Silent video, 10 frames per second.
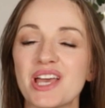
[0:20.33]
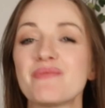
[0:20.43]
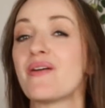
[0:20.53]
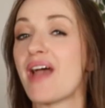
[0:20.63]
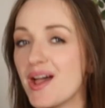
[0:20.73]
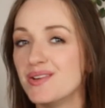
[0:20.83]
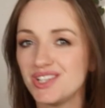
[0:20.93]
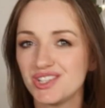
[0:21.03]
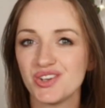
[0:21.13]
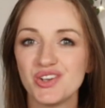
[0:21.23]
about how to
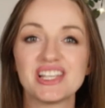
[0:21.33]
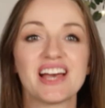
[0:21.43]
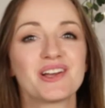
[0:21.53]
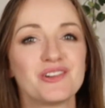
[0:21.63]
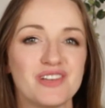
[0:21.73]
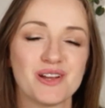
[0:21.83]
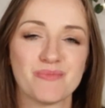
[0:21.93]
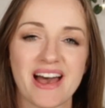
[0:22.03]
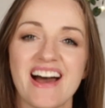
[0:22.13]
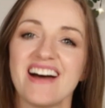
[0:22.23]
choose a career
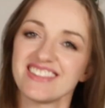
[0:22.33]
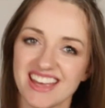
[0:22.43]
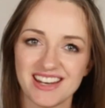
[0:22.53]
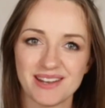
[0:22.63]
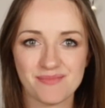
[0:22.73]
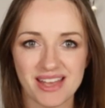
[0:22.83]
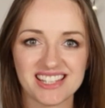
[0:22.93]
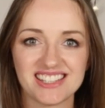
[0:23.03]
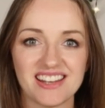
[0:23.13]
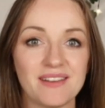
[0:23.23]
path in
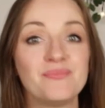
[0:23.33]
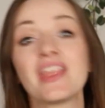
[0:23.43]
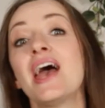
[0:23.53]
medicine.